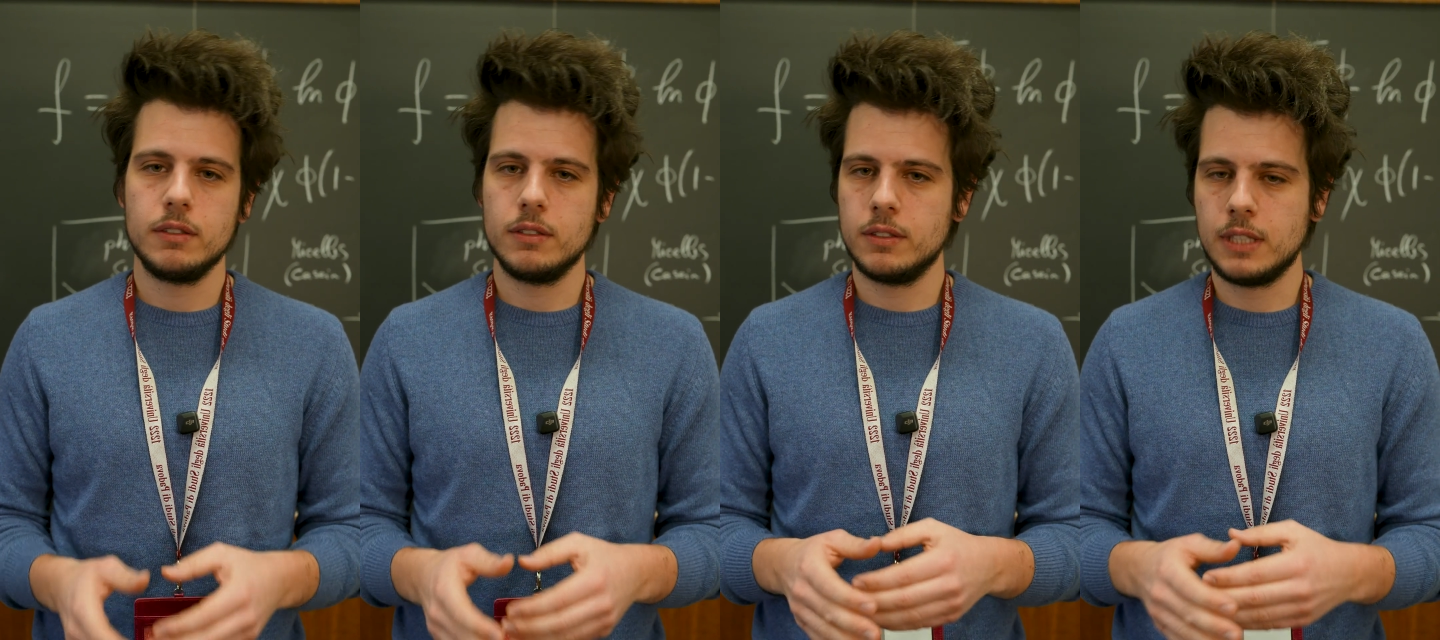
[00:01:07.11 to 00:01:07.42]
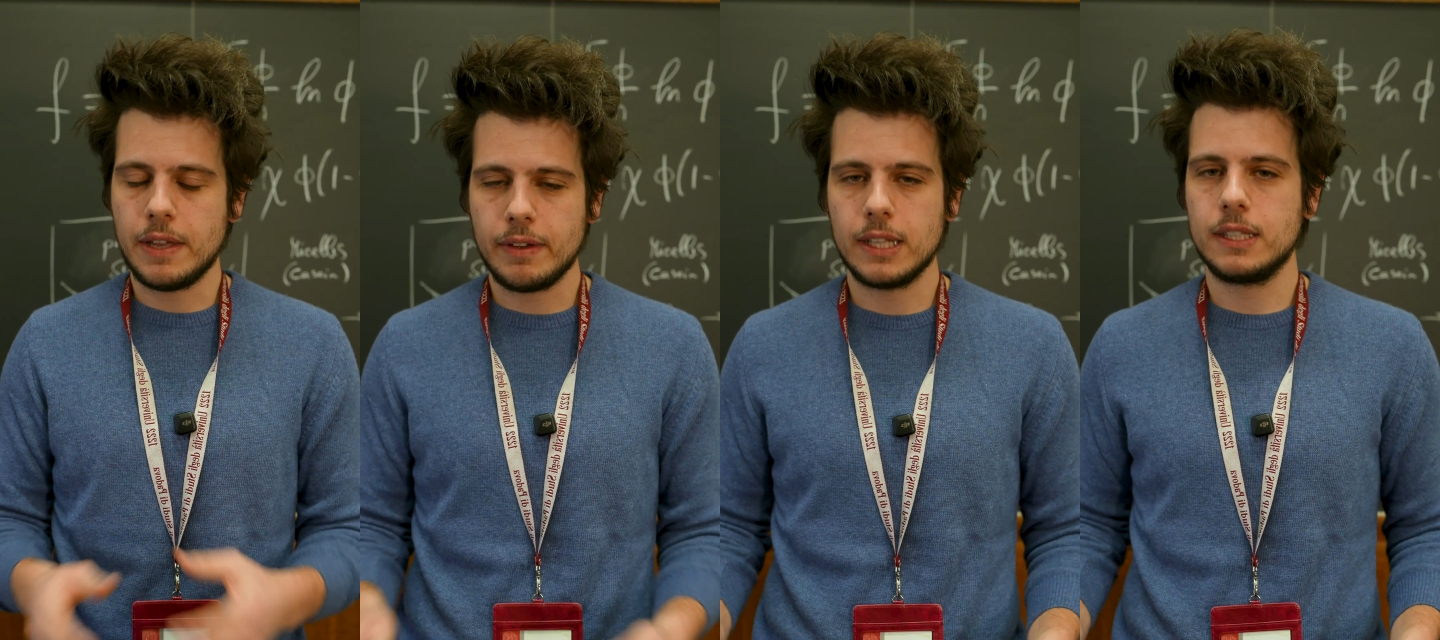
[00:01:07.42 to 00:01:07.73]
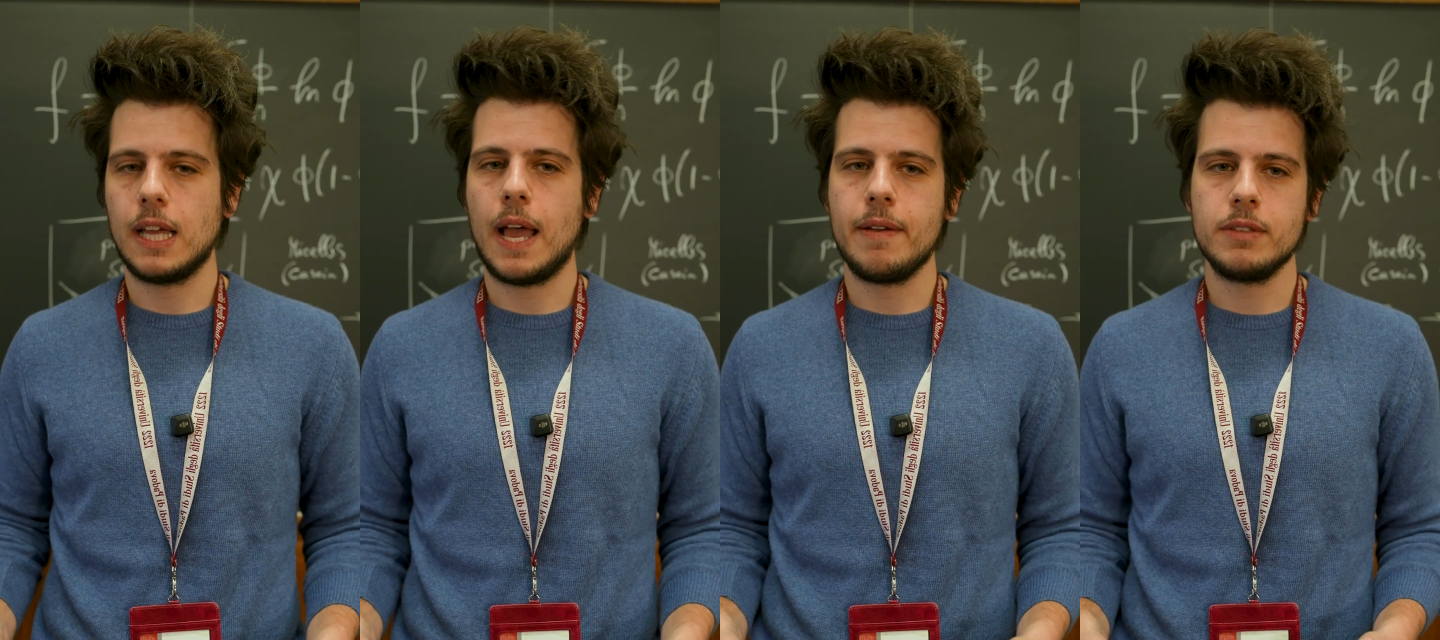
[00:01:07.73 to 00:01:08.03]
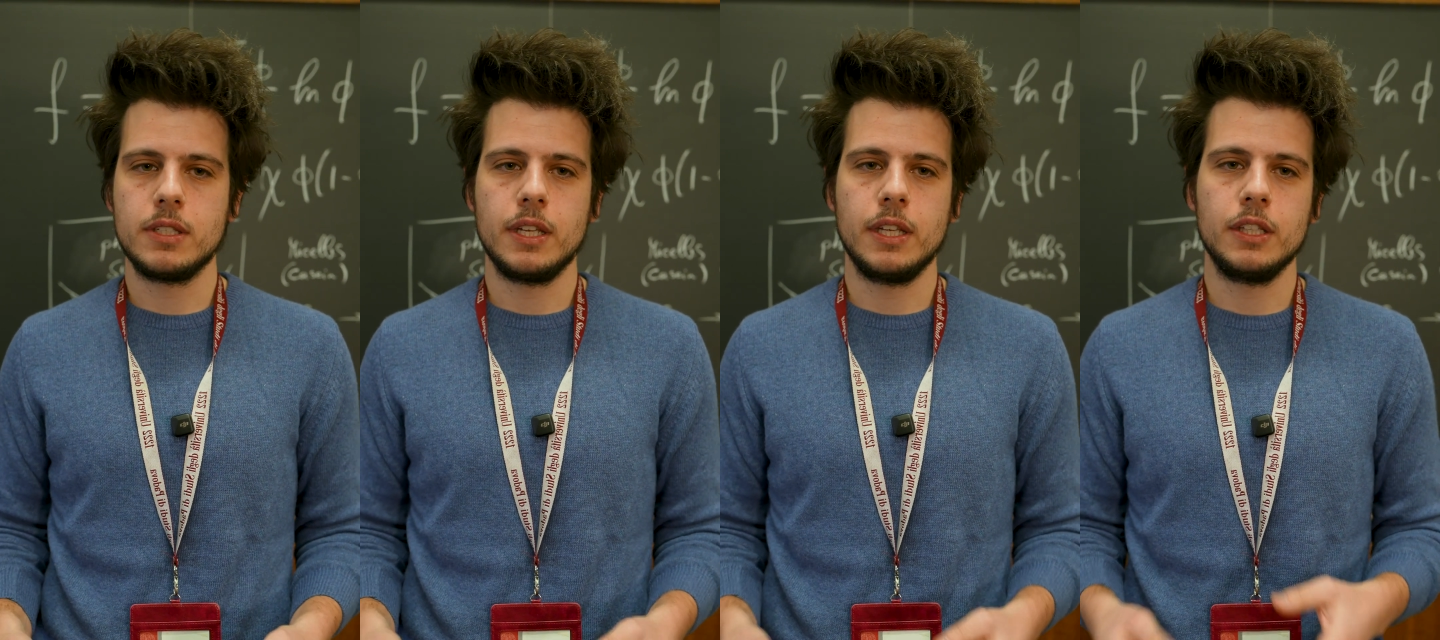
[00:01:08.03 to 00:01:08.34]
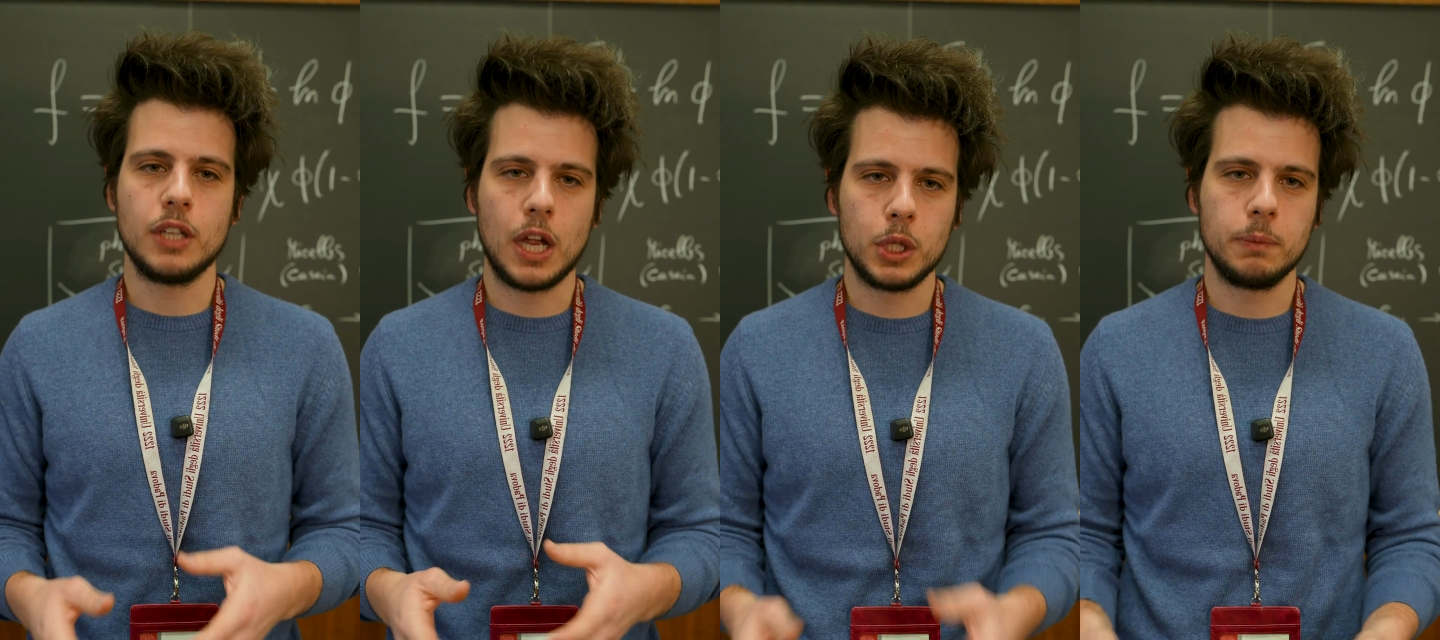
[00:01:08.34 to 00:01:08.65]
several times in
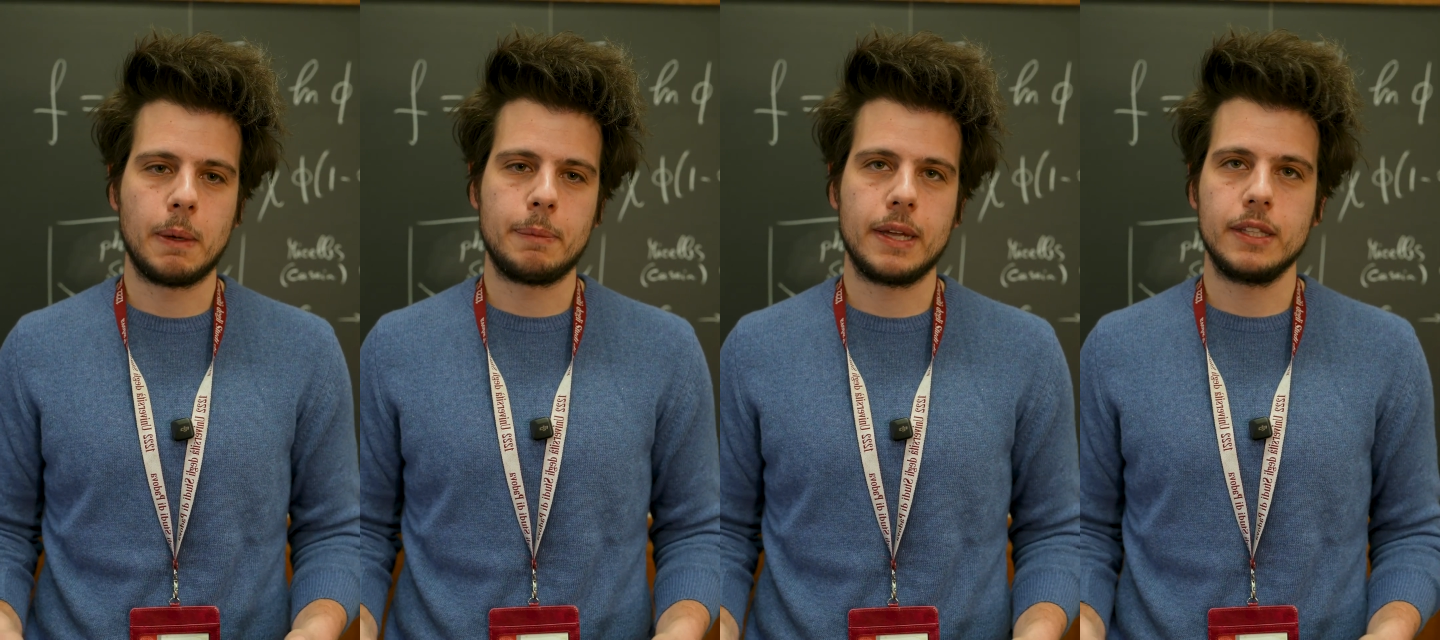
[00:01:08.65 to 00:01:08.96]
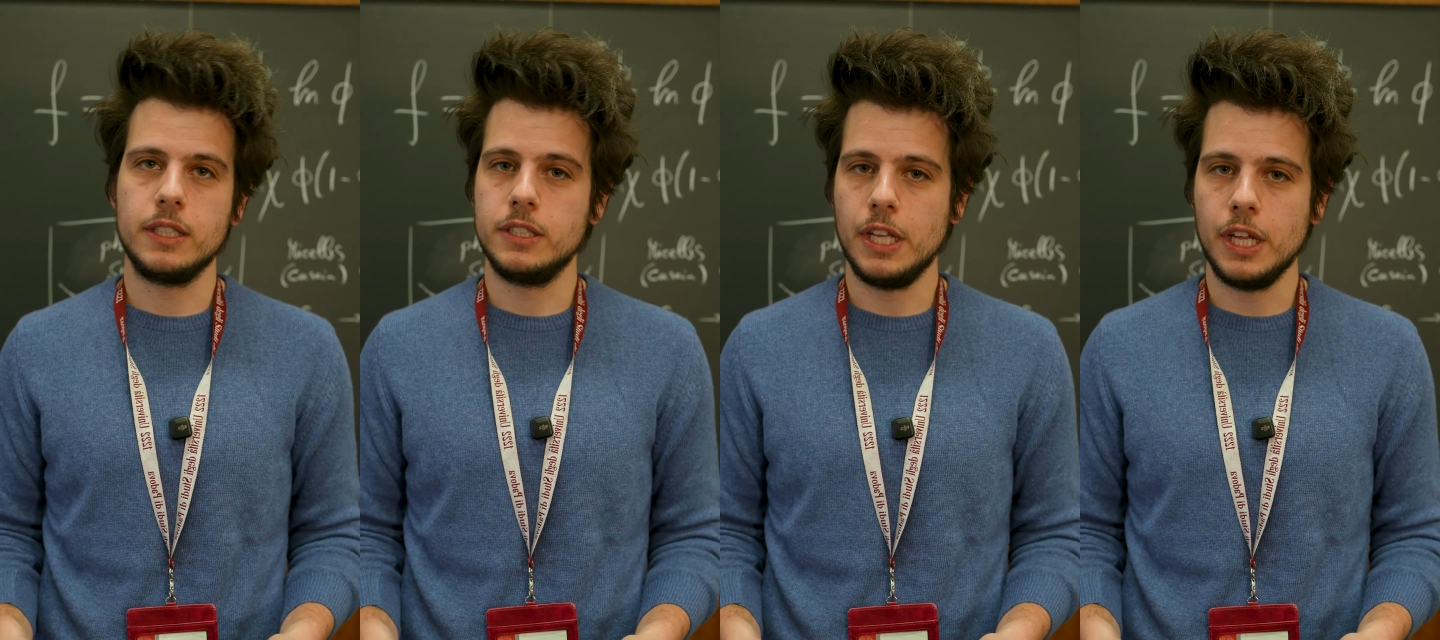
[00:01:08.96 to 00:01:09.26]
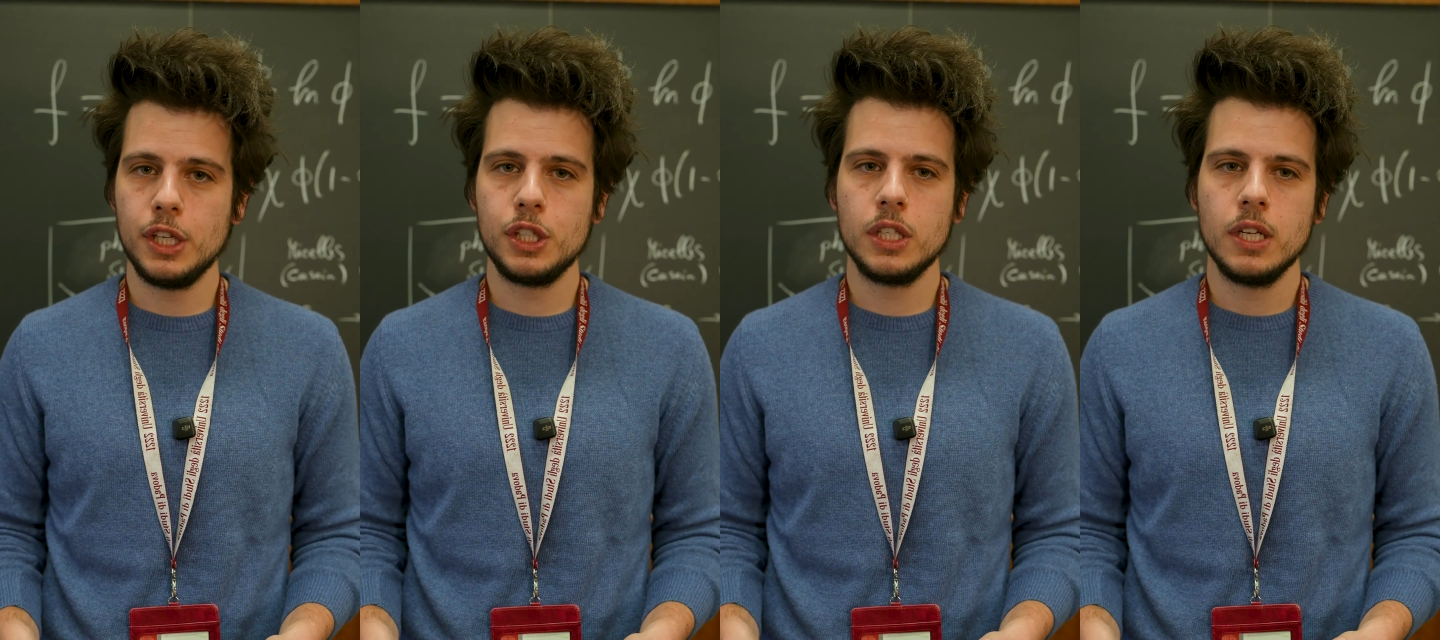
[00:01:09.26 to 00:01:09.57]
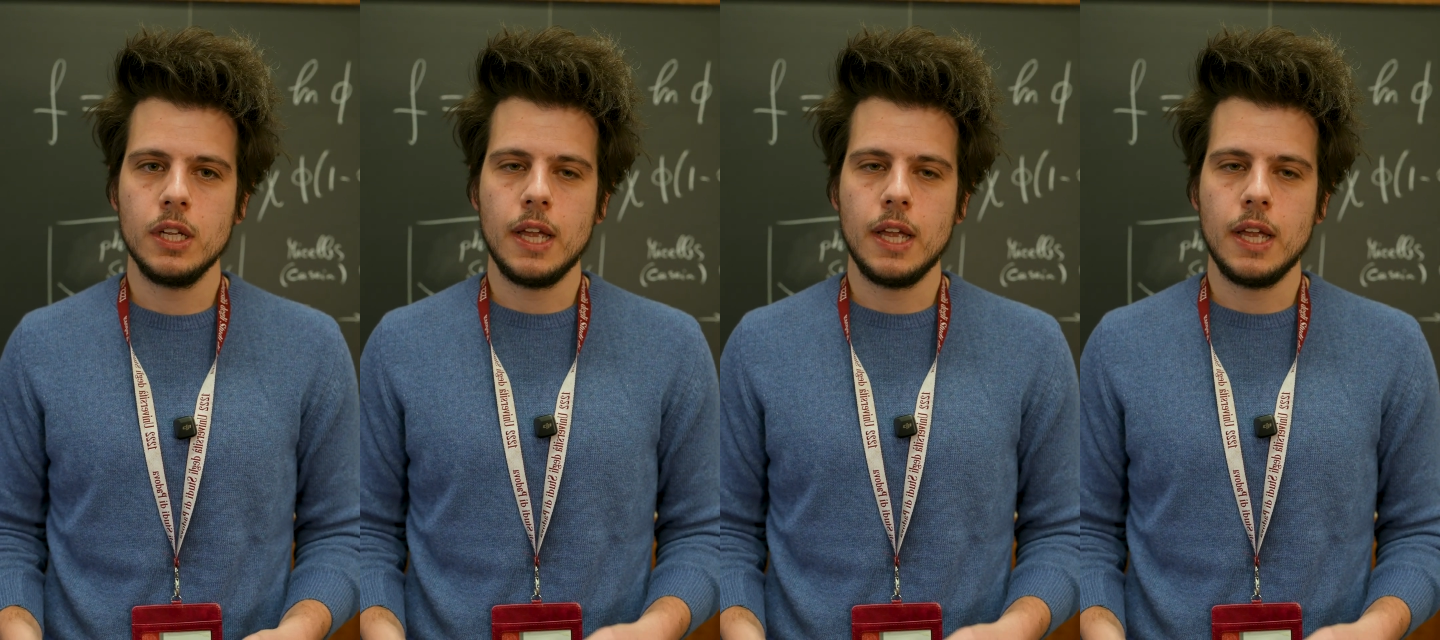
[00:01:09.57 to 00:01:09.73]
trying to prepare this dish.